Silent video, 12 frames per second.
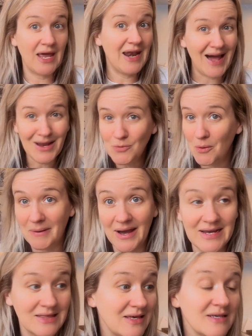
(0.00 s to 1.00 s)
And I will
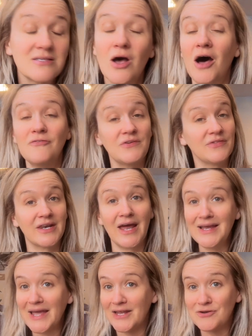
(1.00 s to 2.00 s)
buy things often that
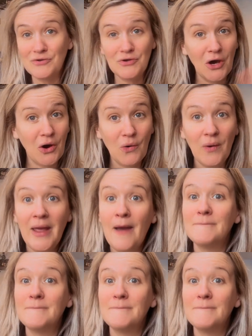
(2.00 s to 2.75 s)
I had no